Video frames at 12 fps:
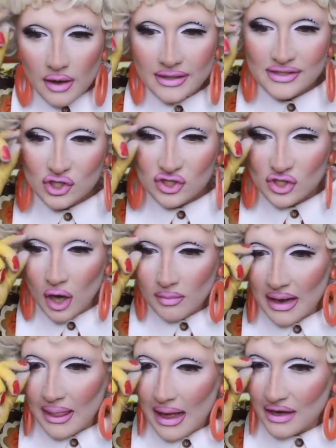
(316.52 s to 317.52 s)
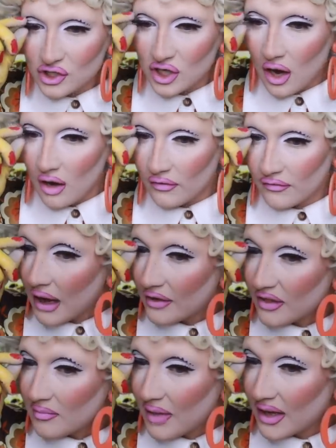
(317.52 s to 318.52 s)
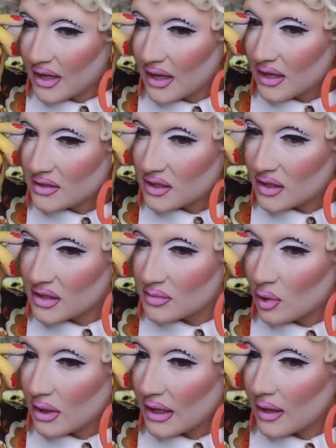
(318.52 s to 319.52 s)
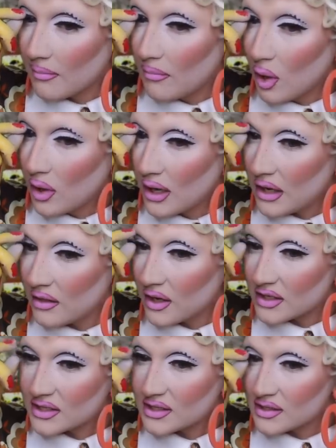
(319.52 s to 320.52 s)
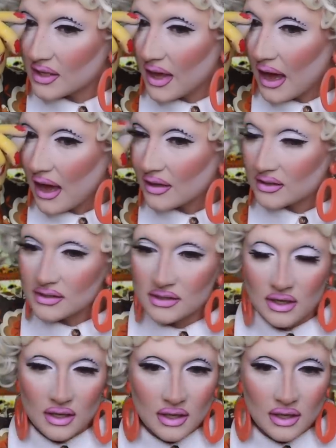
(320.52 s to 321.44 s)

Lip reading: He's just knocked my lash off. I think my kitten is more like a monkey than it is a cat.